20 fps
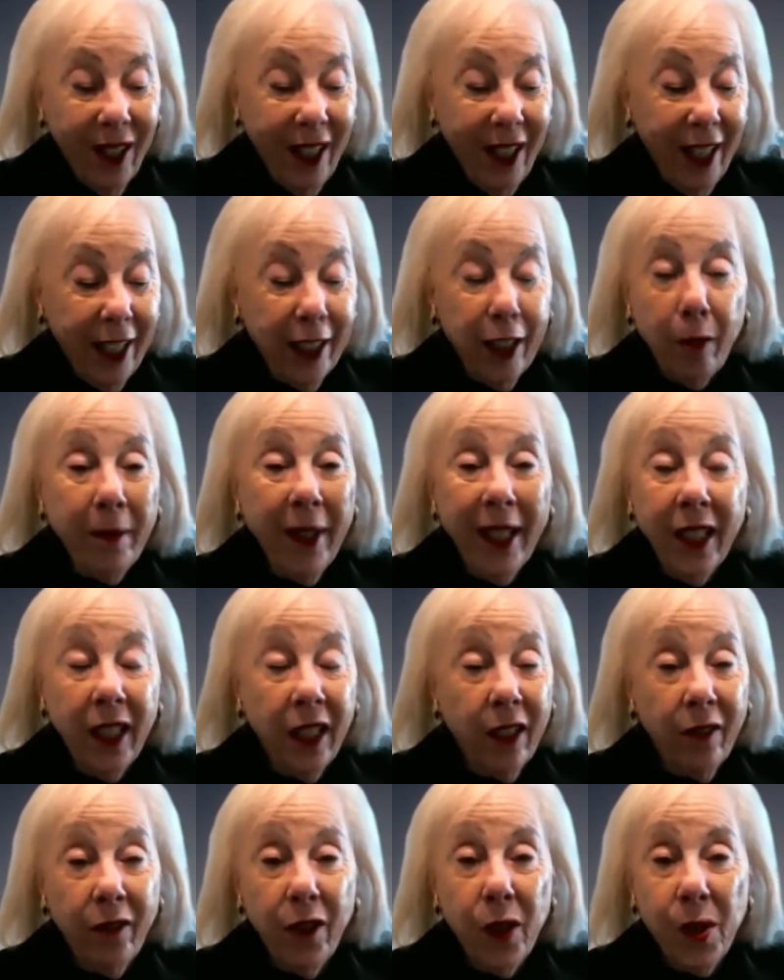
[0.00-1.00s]
And I'm going to
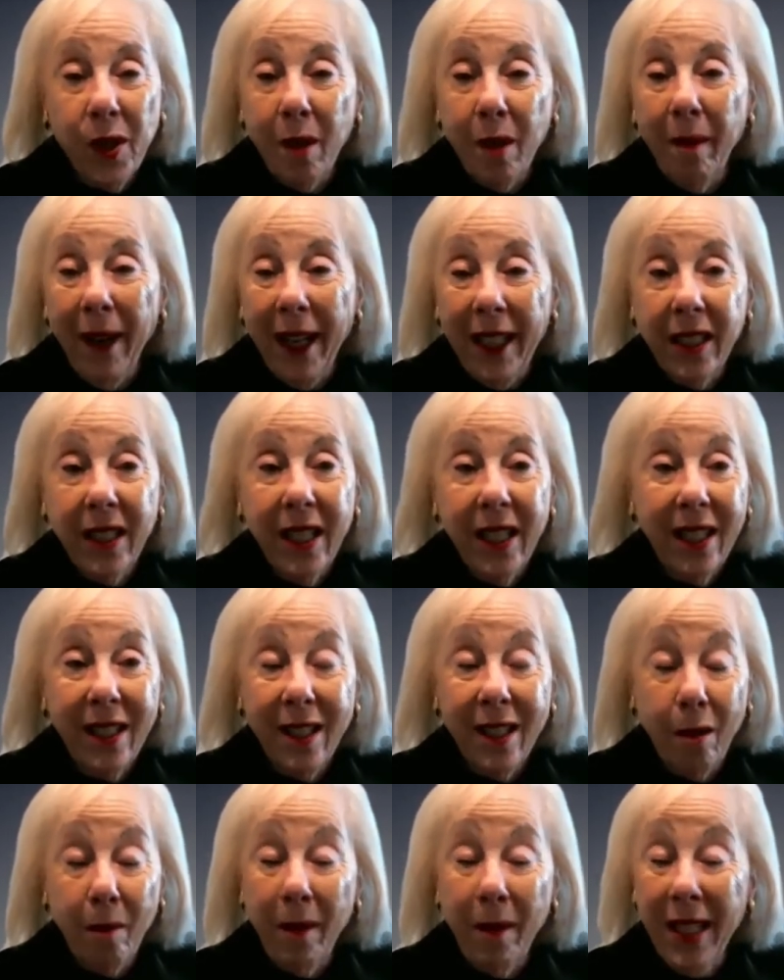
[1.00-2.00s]
give you some idea,
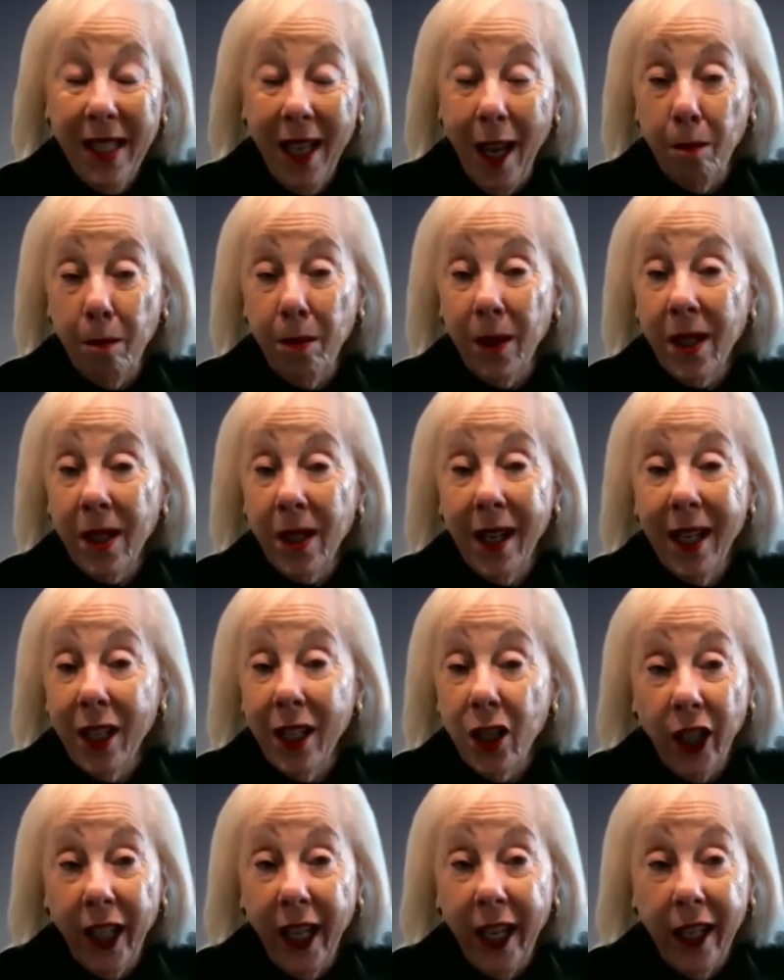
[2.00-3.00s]
some examples in
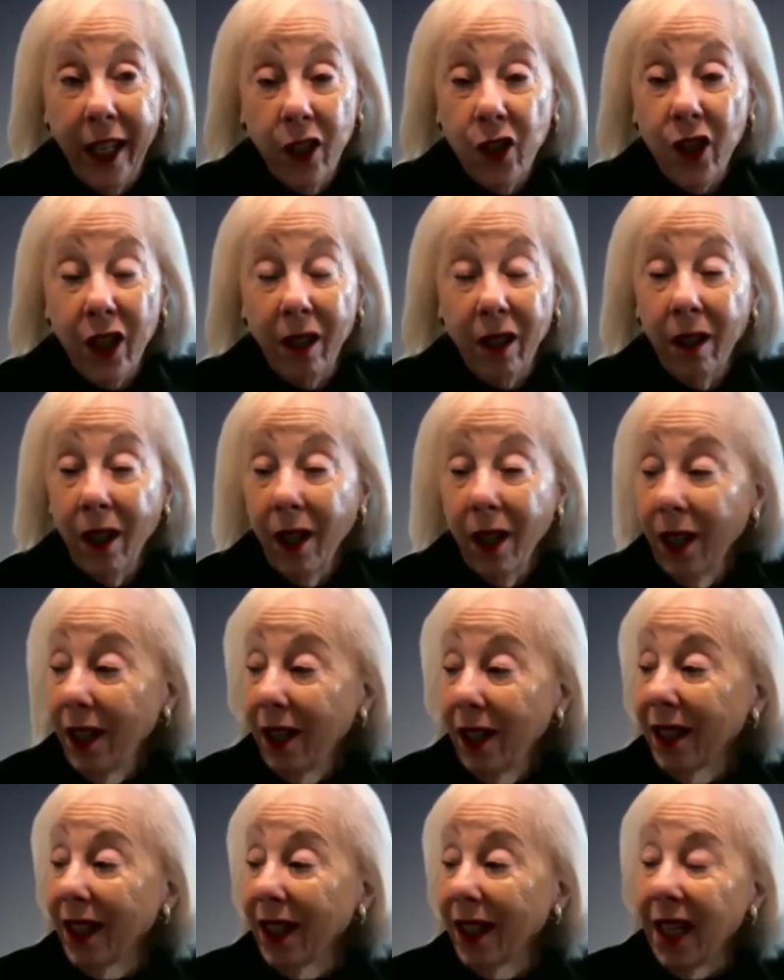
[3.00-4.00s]
education
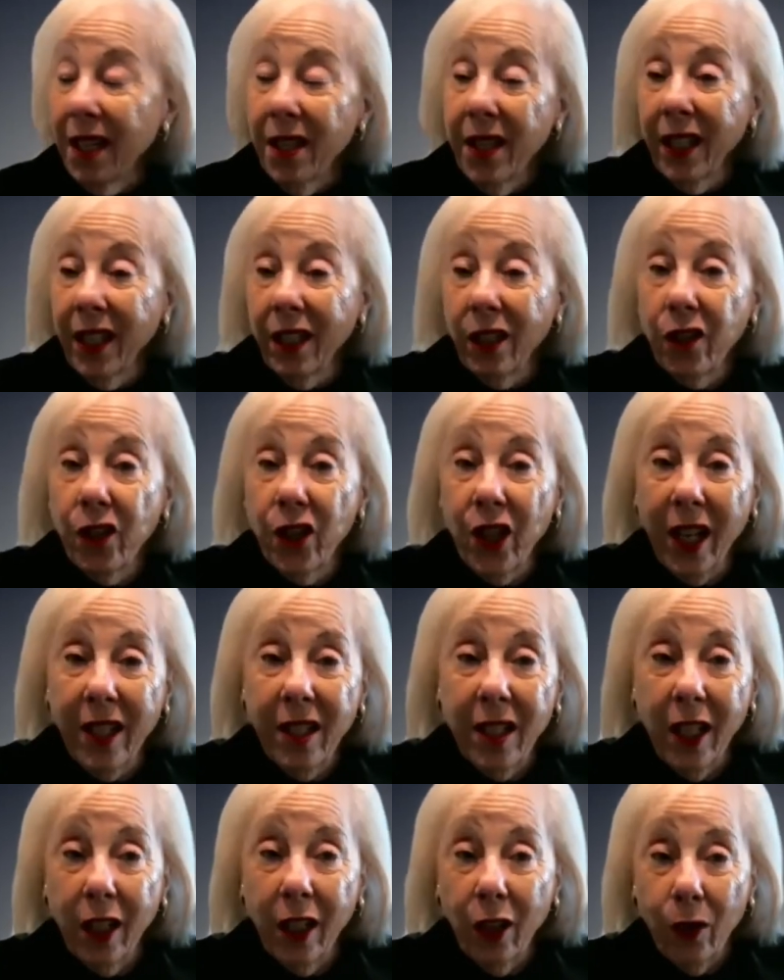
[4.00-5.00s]
that I think are
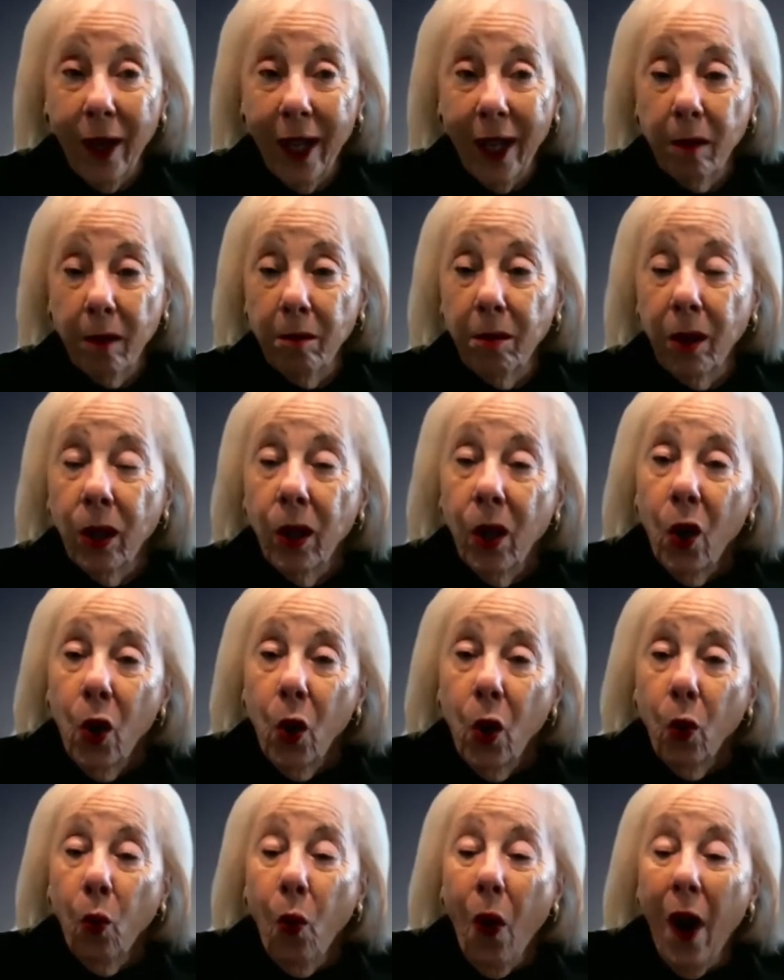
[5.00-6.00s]
just incredible.
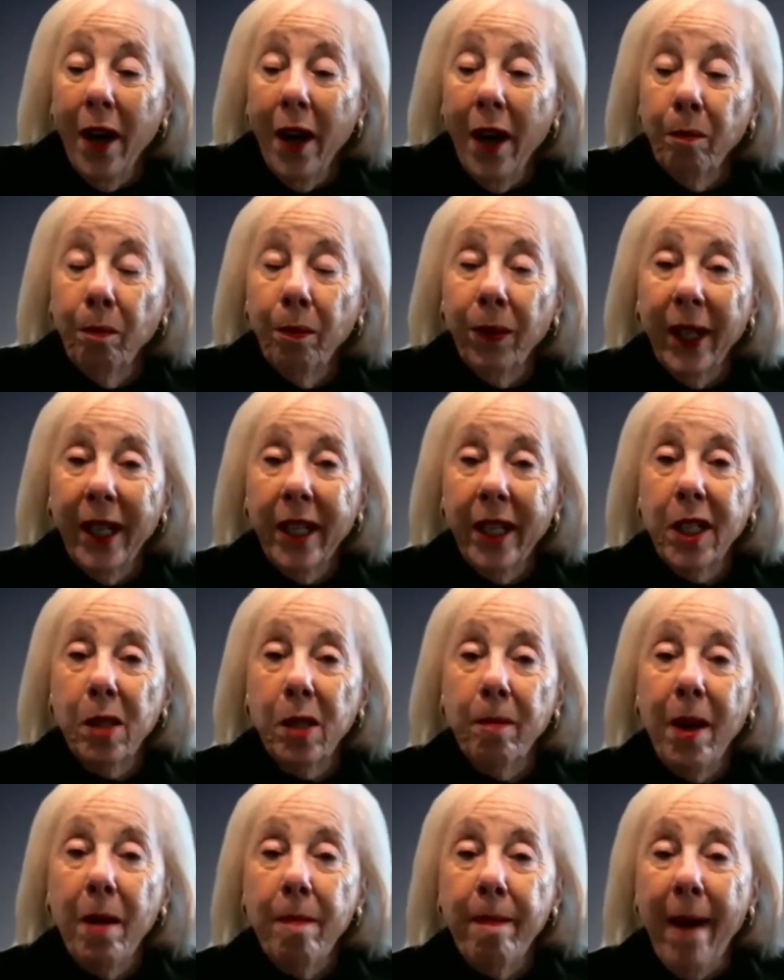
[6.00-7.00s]
One
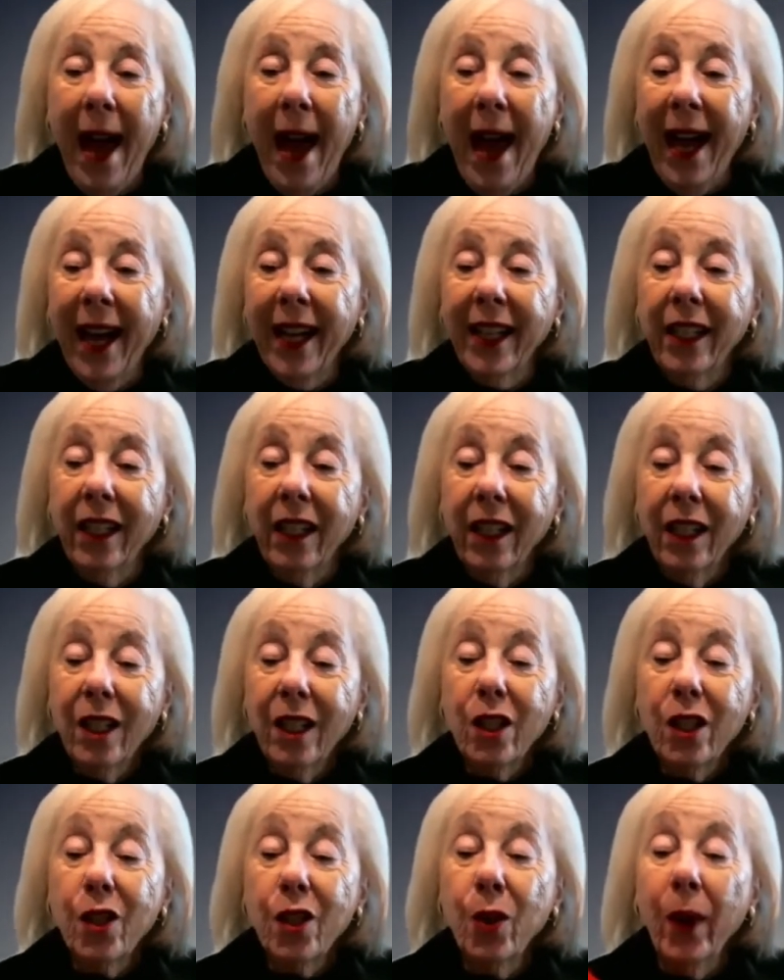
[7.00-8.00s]
brings me back
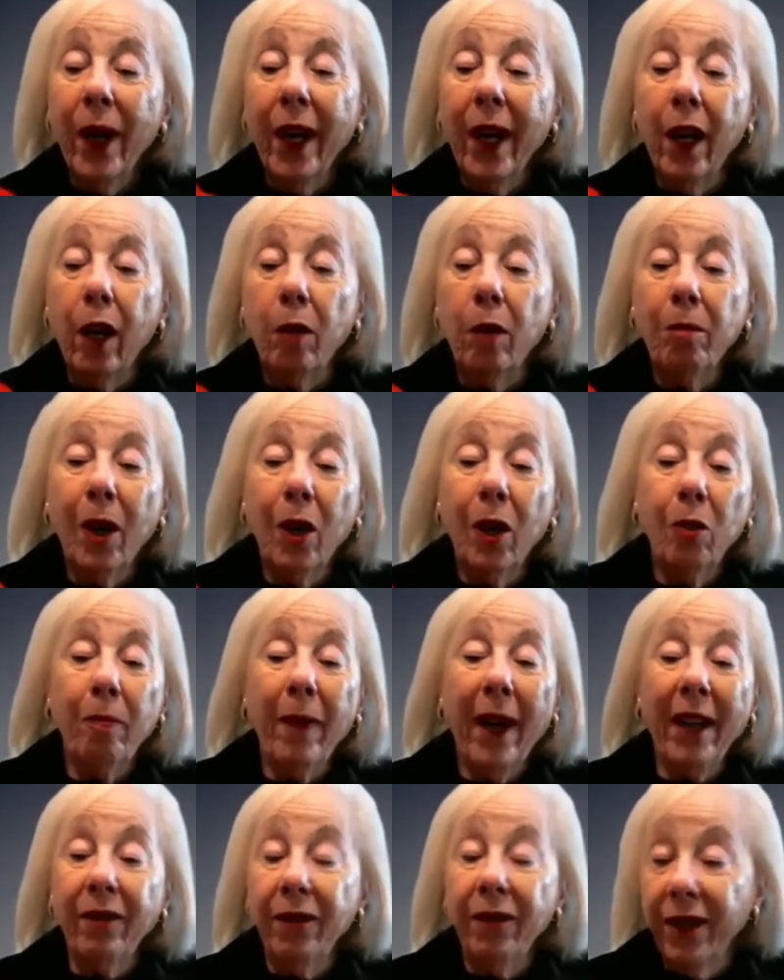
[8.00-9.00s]
to Elmo,
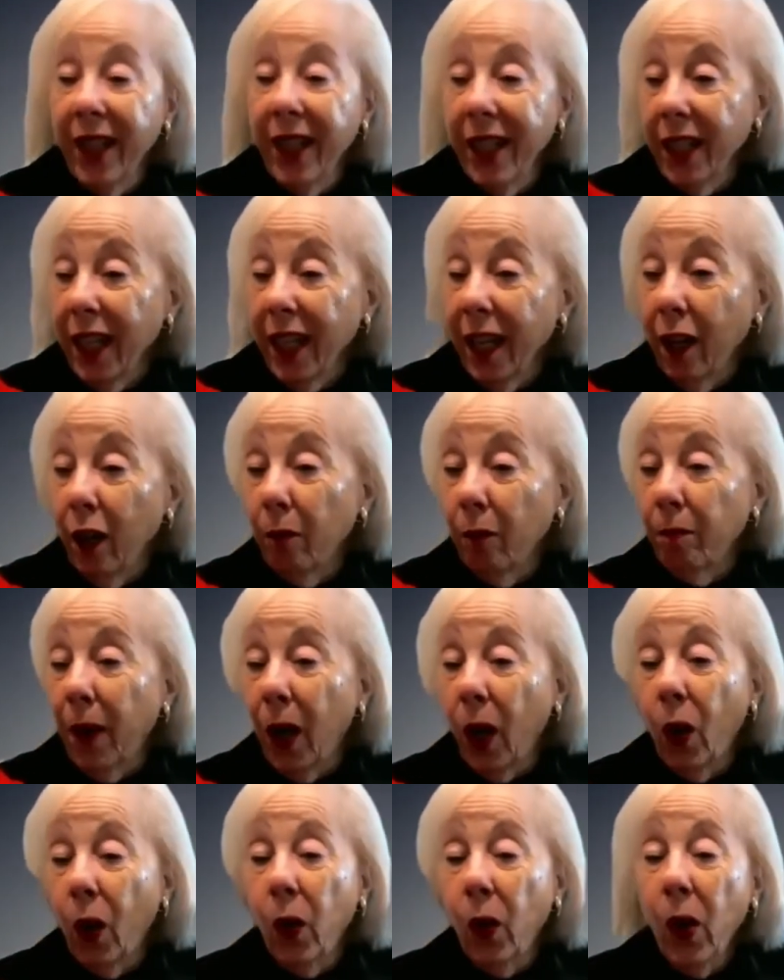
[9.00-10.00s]
my friend
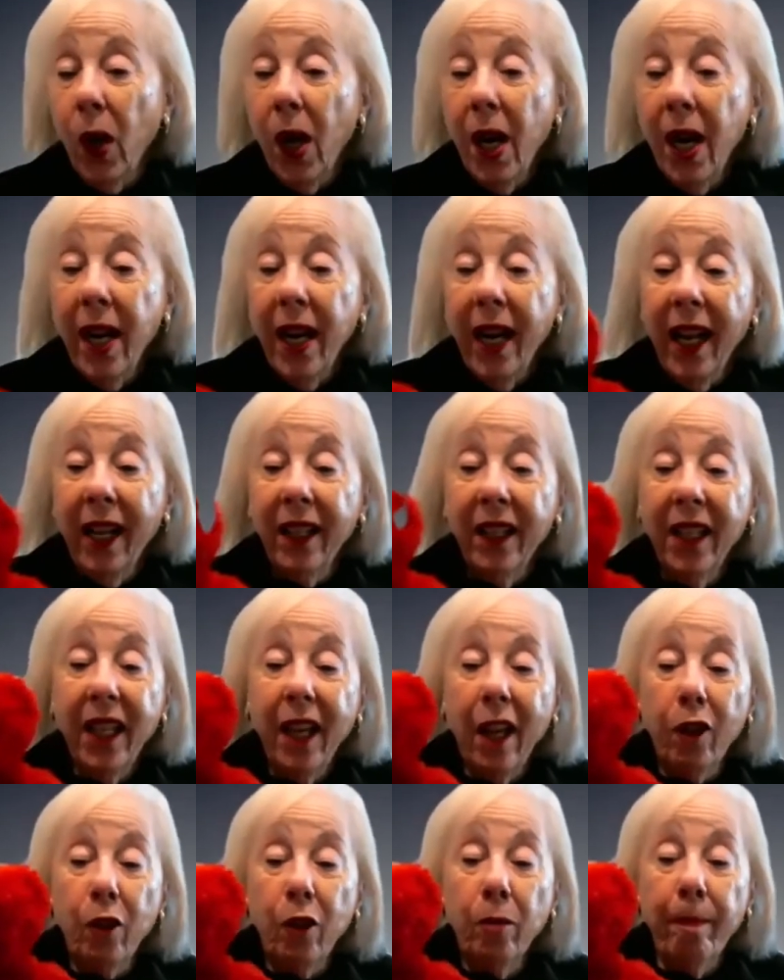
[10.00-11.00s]
Elmo, and
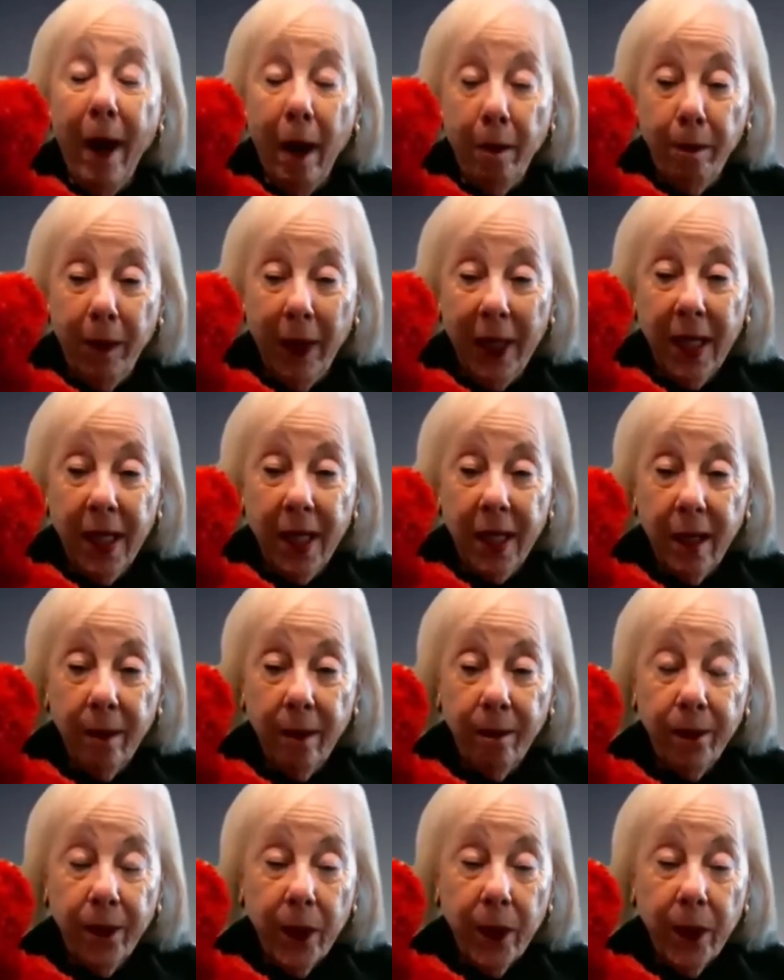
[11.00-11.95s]
the other Muppets.